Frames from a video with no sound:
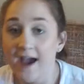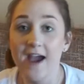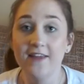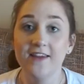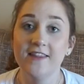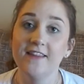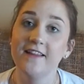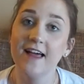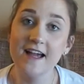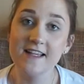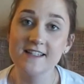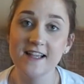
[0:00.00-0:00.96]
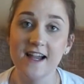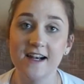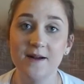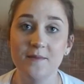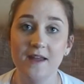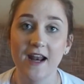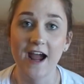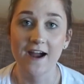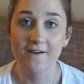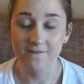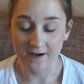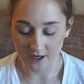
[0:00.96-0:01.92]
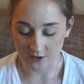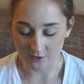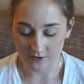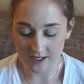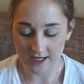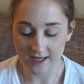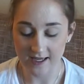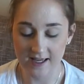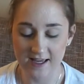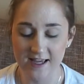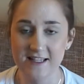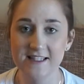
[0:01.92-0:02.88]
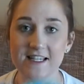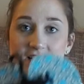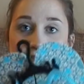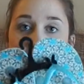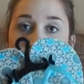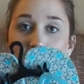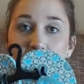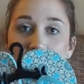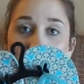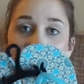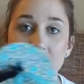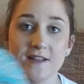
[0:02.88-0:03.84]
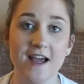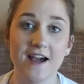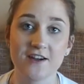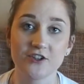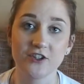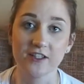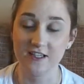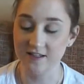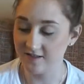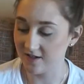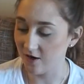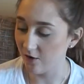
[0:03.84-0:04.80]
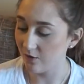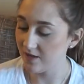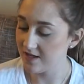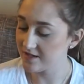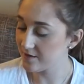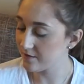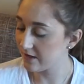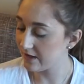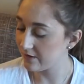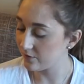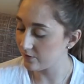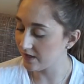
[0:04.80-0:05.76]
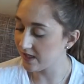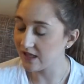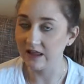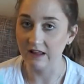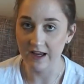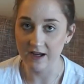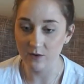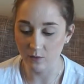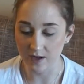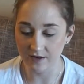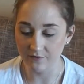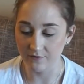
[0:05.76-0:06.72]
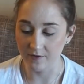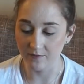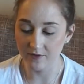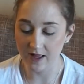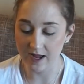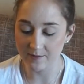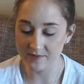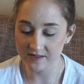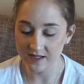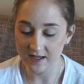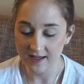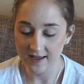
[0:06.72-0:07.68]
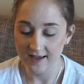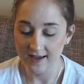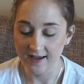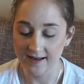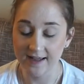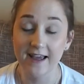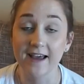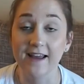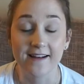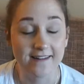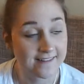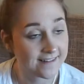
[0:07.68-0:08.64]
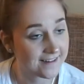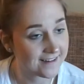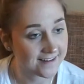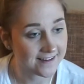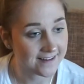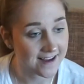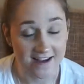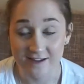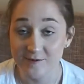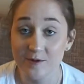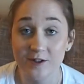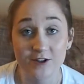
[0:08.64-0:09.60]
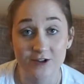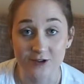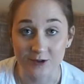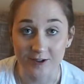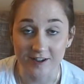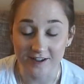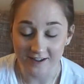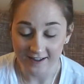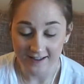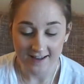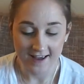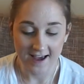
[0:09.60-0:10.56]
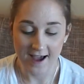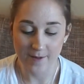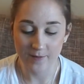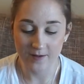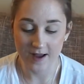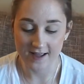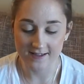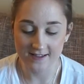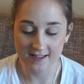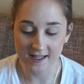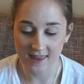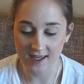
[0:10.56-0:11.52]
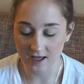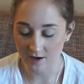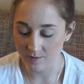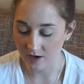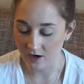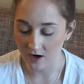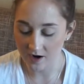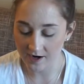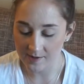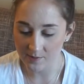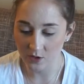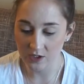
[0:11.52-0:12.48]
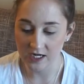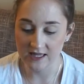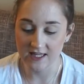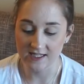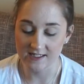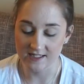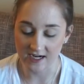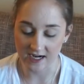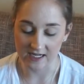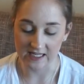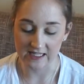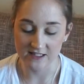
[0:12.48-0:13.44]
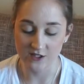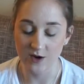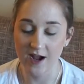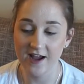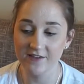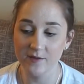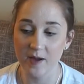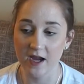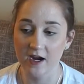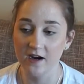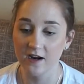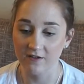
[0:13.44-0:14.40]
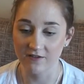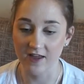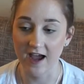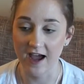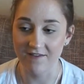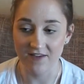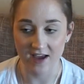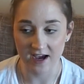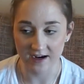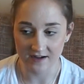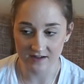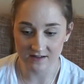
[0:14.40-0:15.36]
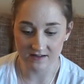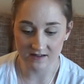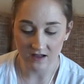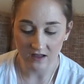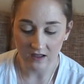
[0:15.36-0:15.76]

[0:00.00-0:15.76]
And then the last item that I found is these flip-flops, actually. So these are really lightweight flip-flops. And again, as per usual, I'm constantly thinking about our honeymoon and things that I need. So I have a pair of the Havaianas,